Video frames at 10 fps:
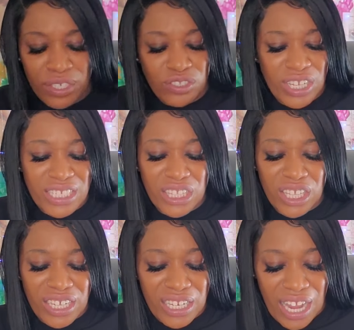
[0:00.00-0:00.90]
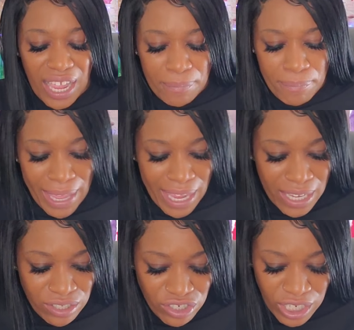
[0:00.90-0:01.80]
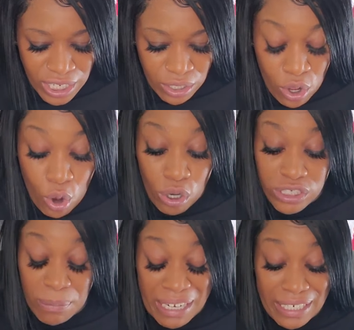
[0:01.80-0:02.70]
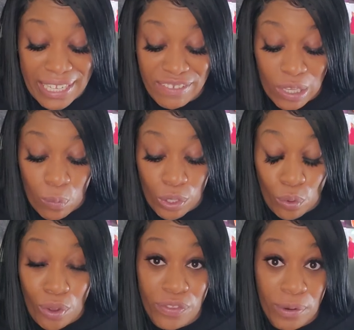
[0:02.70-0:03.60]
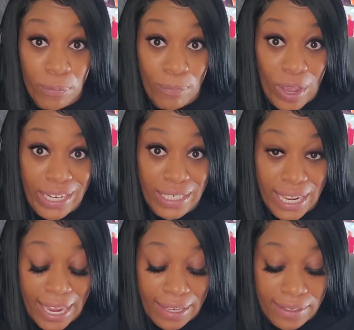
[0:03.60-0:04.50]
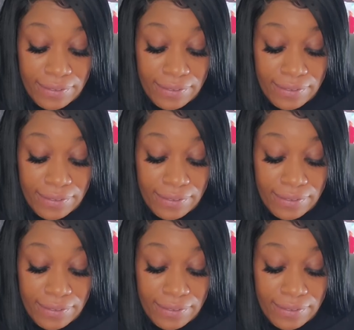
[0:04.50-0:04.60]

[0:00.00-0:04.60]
just looking like maid shit, or somebody leaves someone on their wedding day.